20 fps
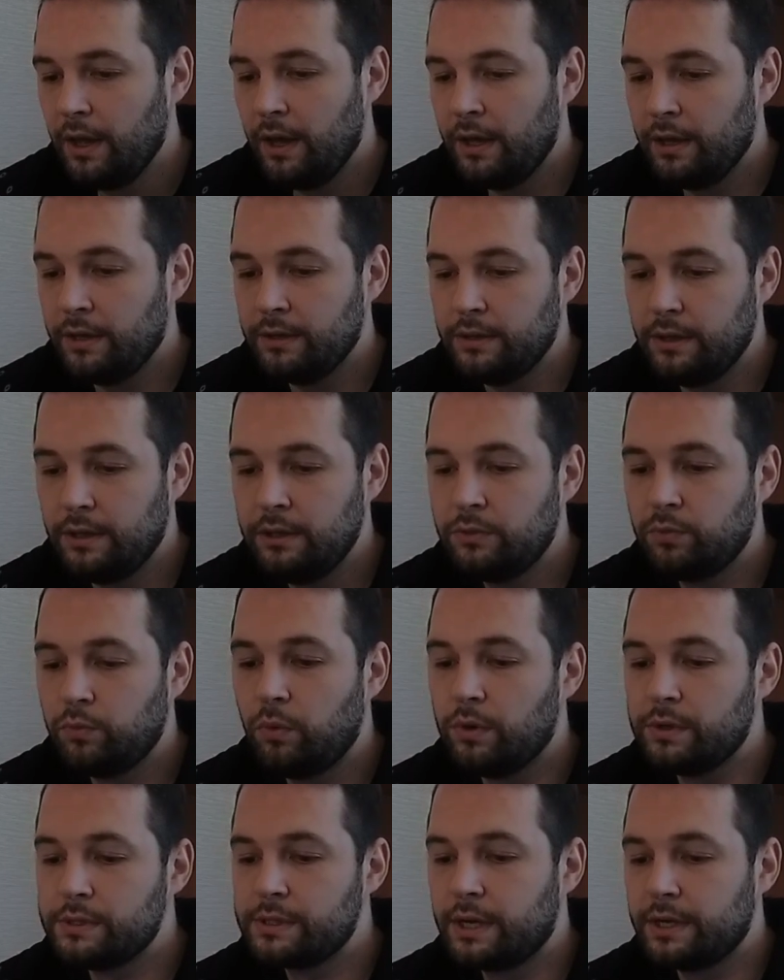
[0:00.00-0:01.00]
and it
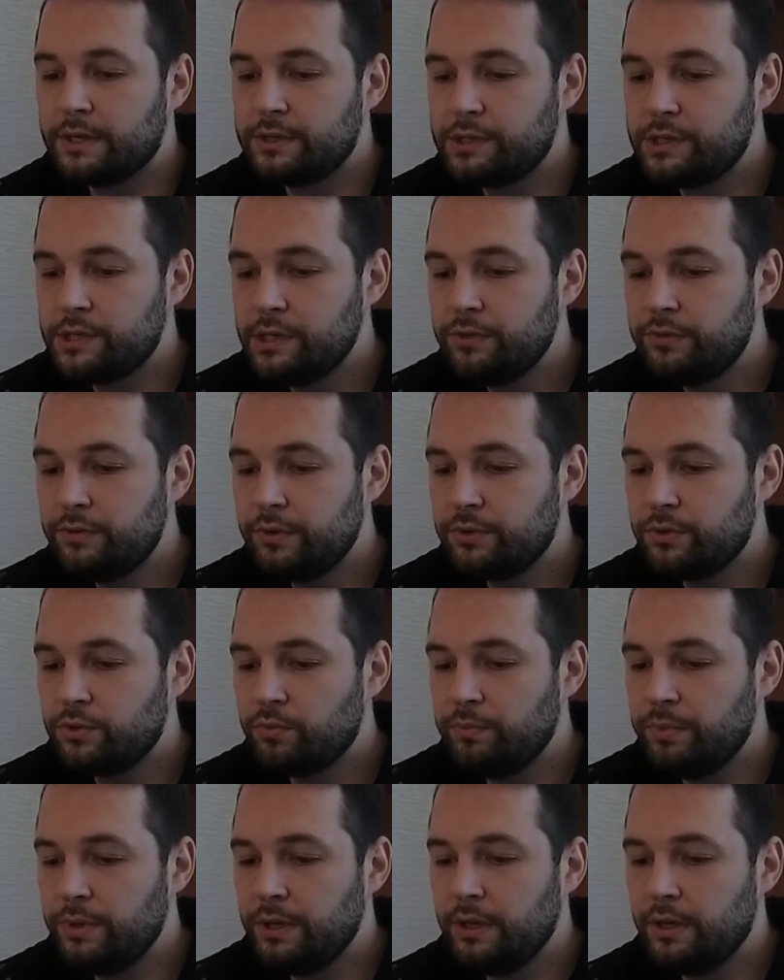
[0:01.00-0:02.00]
was considered
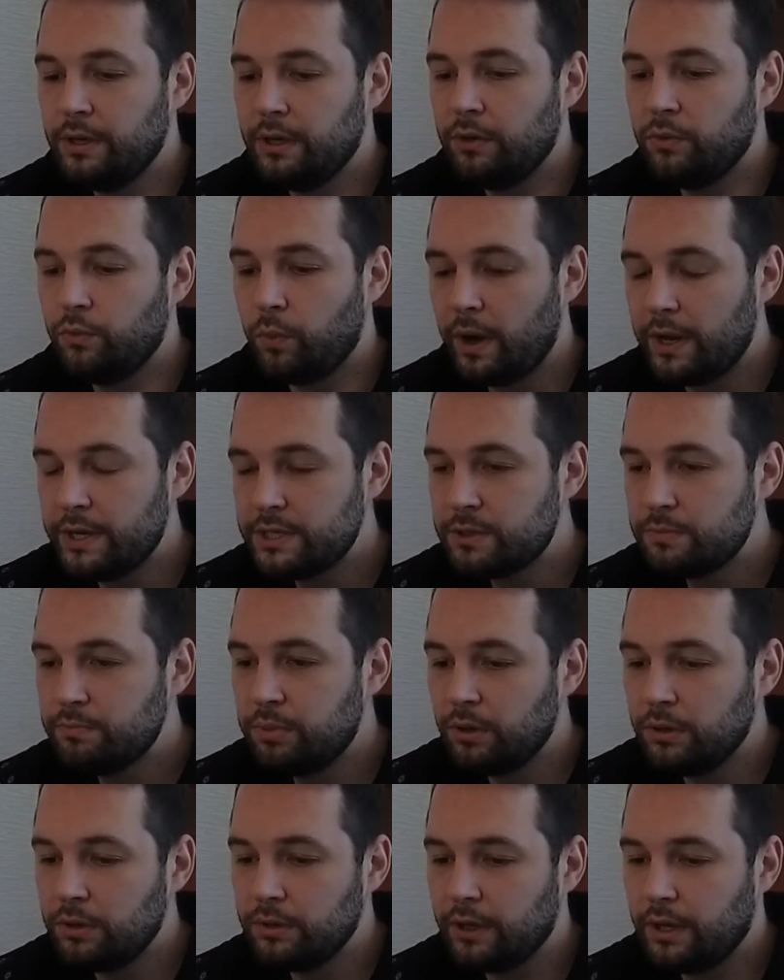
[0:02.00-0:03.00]
to be
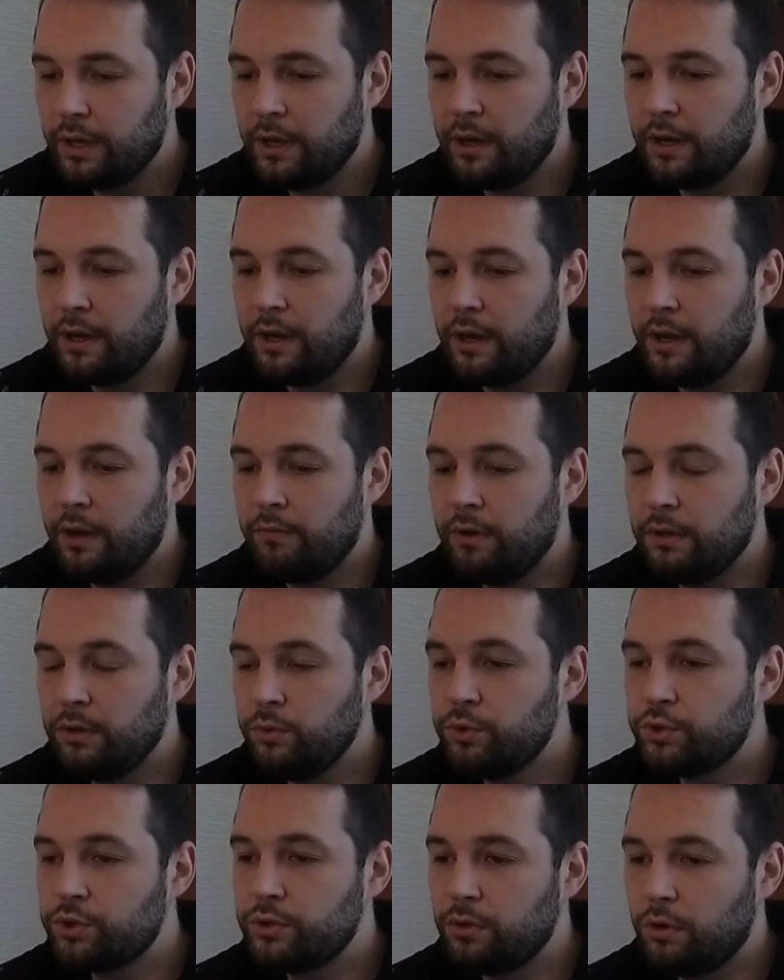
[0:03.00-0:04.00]
inventable
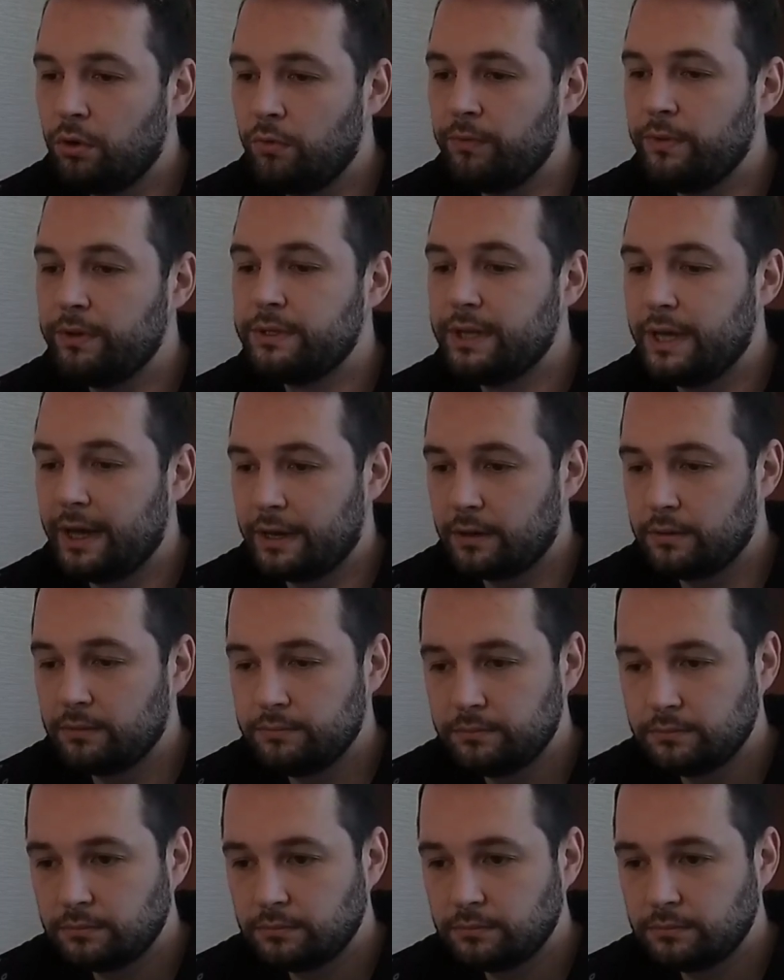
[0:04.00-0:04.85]
evolution of the tech.